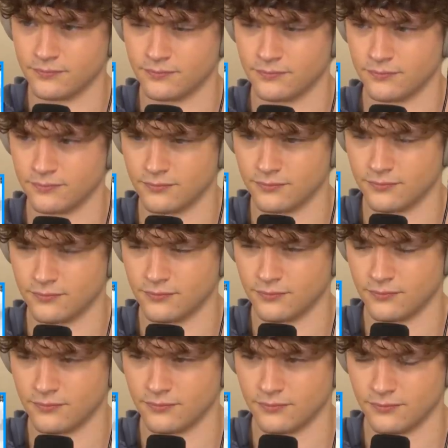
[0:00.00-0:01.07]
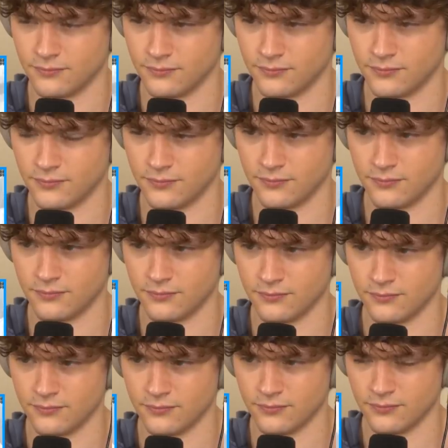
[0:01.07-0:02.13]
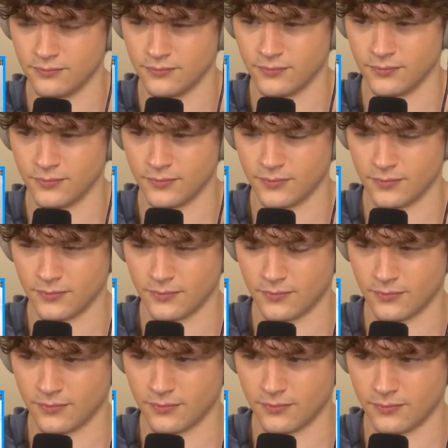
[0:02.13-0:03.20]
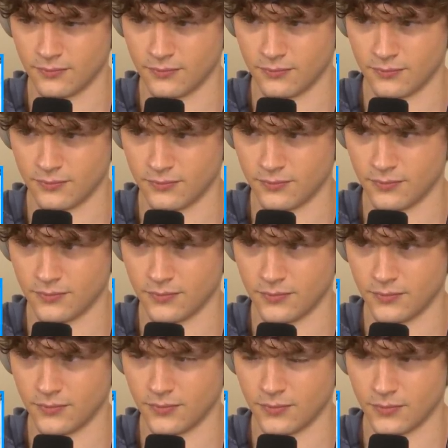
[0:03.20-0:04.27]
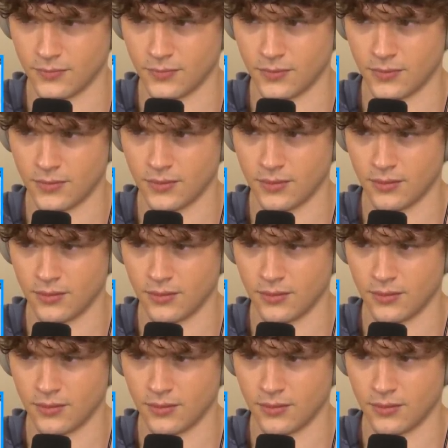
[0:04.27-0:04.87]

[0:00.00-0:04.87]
No words are spoken by the person on screen.